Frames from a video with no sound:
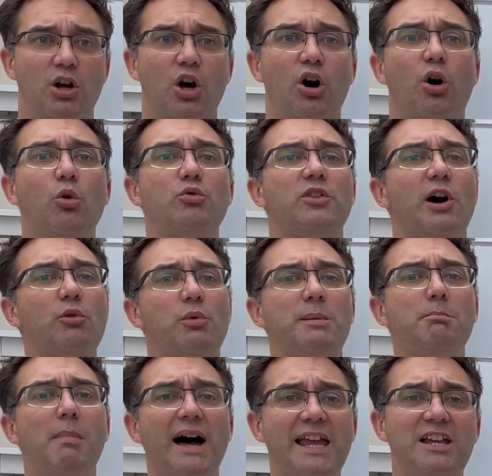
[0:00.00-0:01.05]
Although we
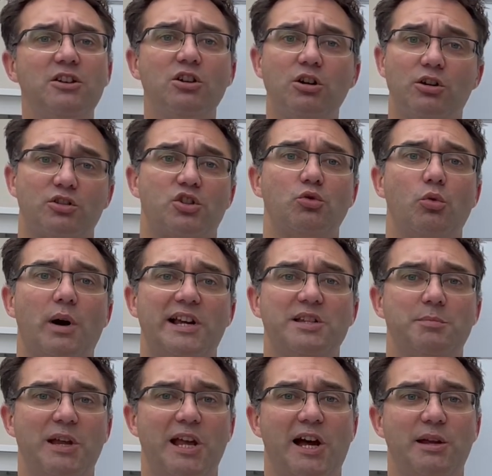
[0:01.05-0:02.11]
may not always
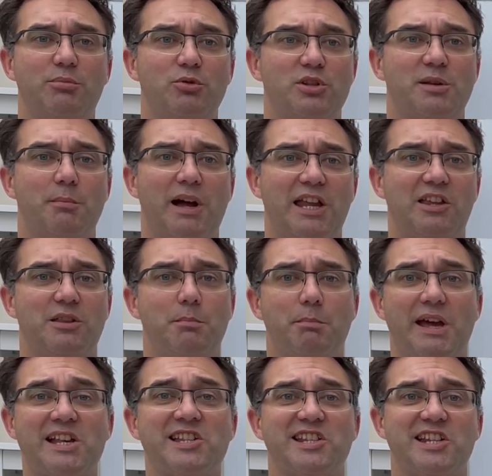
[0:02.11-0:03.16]
be able to make the
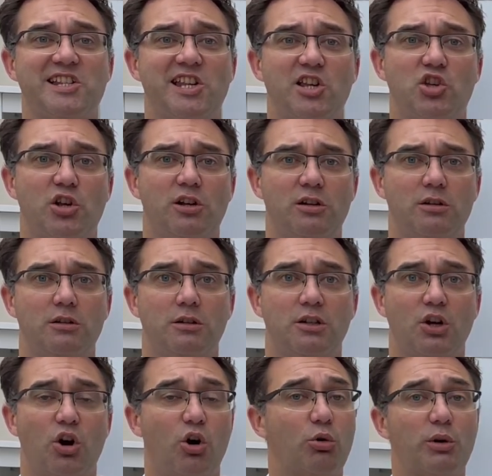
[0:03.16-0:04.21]
best decision,
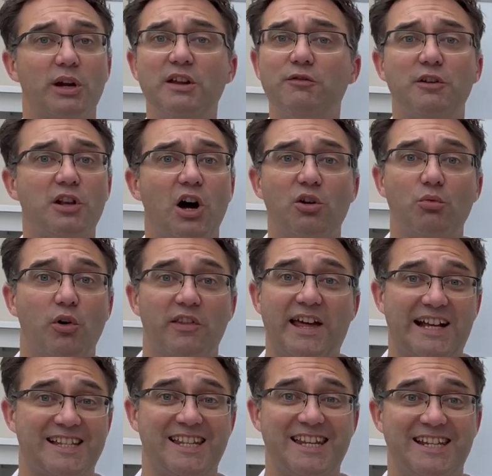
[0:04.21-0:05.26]
or even know what
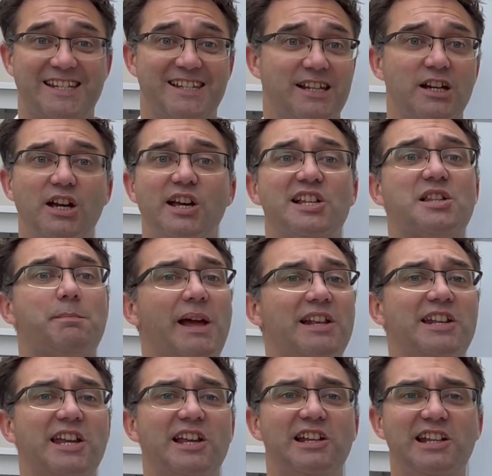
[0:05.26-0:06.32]
that is,
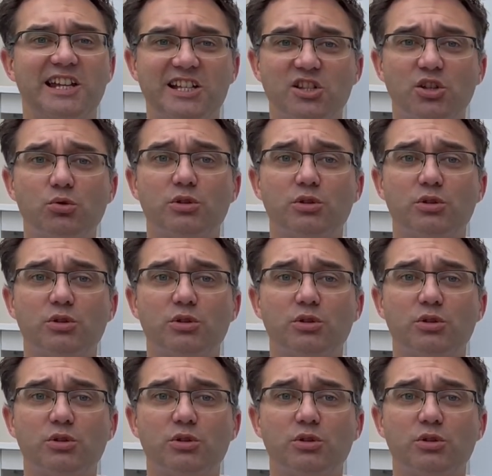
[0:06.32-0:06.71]
spending a little